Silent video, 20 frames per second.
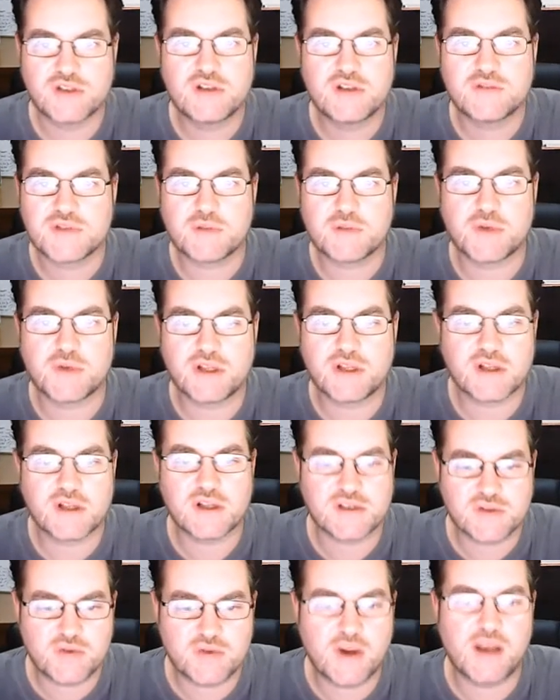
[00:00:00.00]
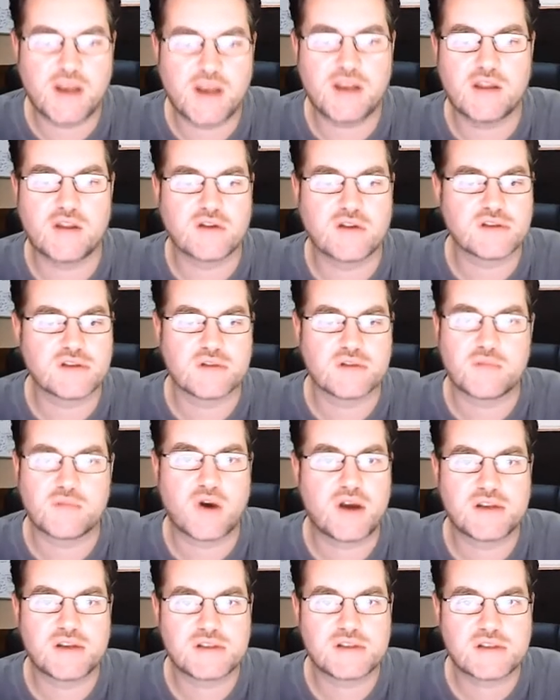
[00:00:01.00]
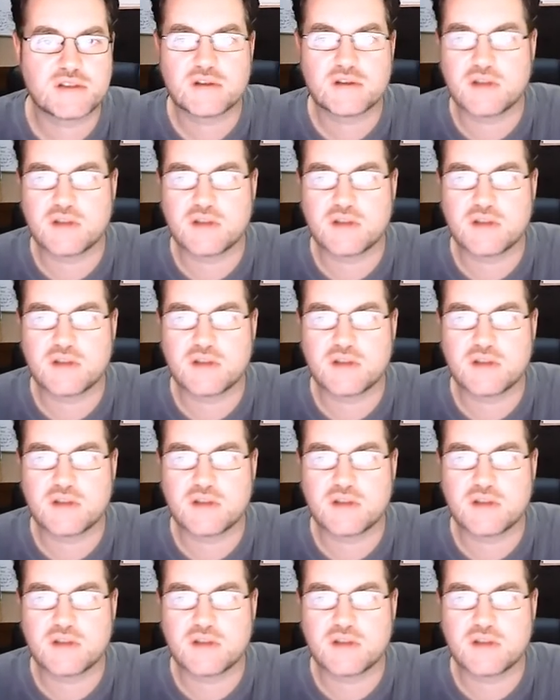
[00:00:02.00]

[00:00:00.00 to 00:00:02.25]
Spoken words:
if somebody clicks through any of those and buys,